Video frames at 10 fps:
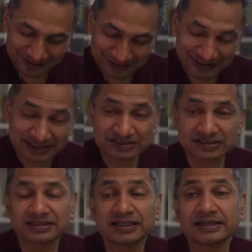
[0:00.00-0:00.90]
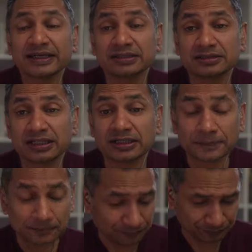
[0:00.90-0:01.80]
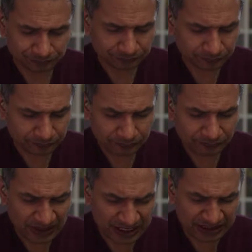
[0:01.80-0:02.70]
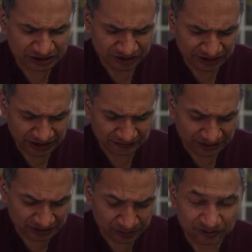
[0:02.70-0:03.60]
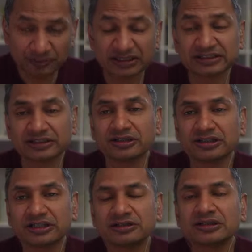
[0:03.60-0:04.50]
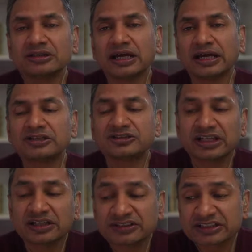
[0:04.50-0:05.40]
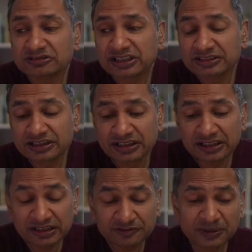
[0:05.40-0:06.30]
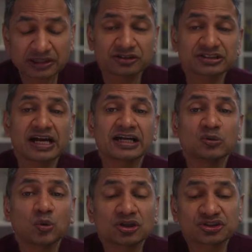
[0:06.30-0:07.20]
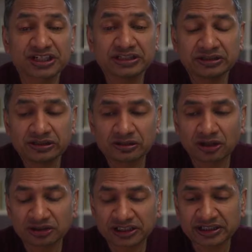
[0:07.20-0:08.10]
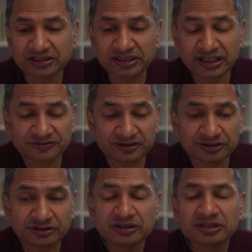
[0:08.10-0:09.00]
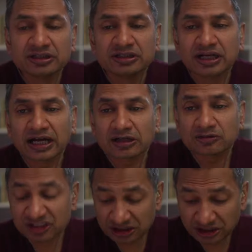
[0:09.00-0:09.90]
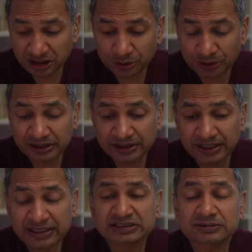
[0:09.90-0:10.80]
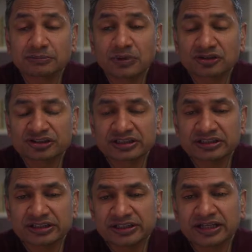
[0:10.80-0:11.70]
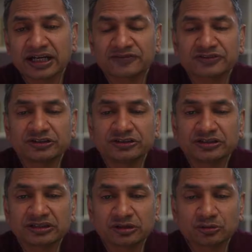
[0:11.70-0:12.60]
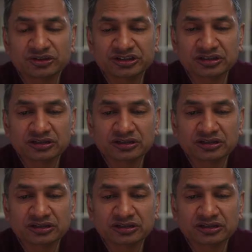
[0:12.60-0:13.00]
yesterday, and I had to leave. I had to move the meeting earlier to David's house. I had to leave because I was in Glodick in the afternoon. I was at the Green Gate Mosque in the afternoon. There was